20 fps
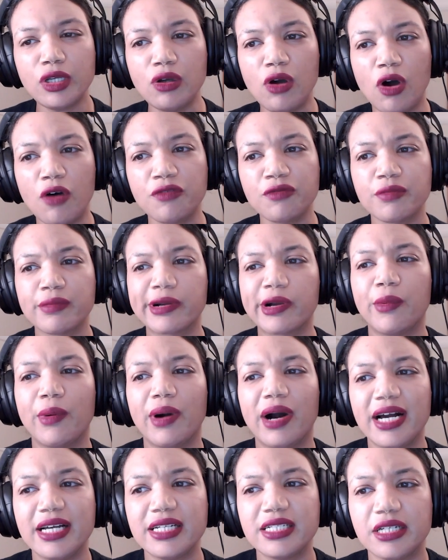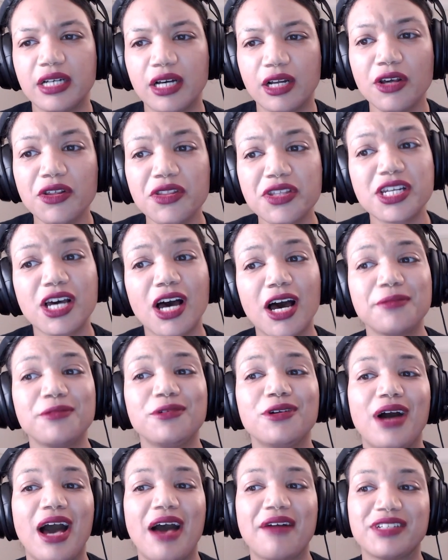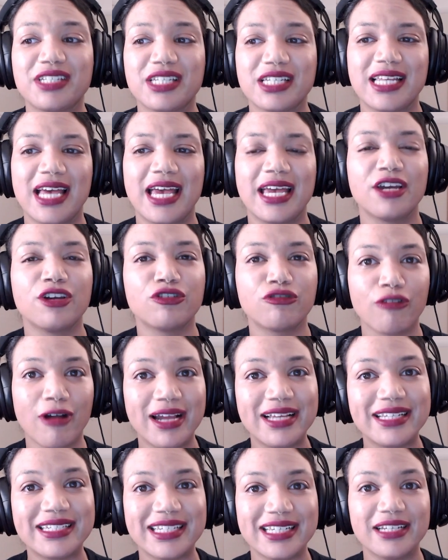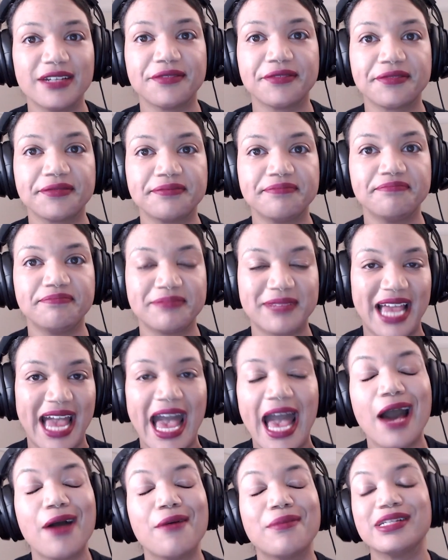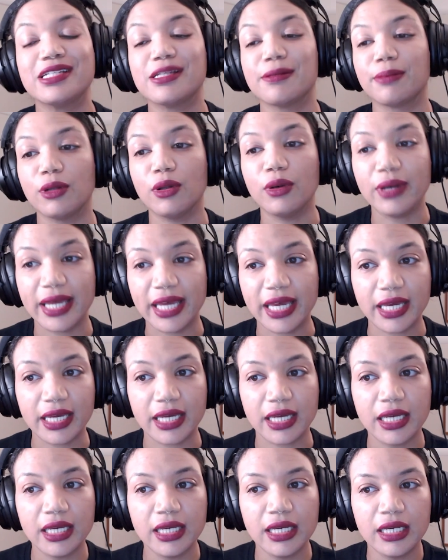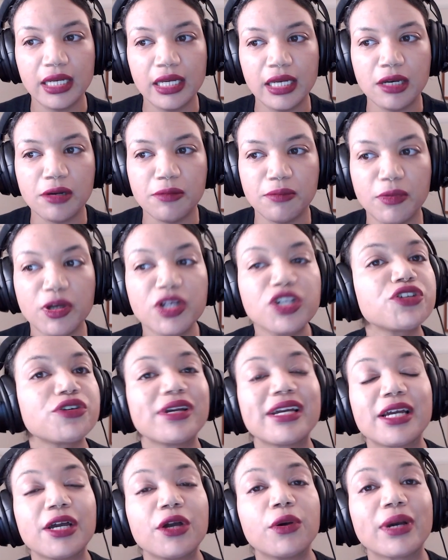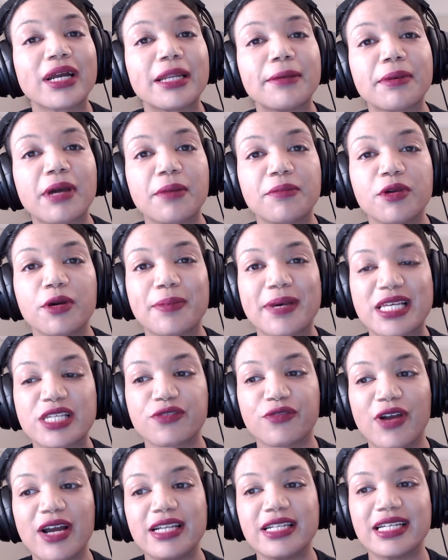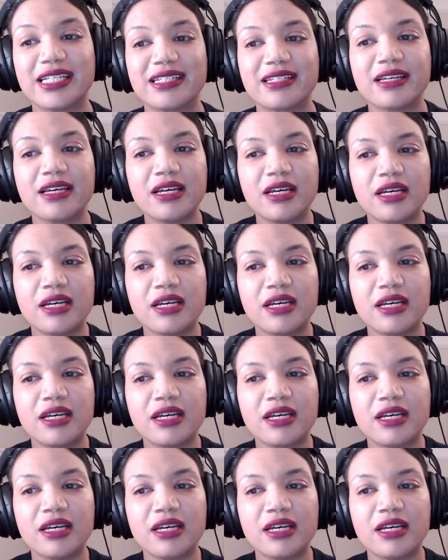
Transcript: often required. A lot of the time you're having to take a great deal of care when deploying. Monitoring can quickly become your best friend, and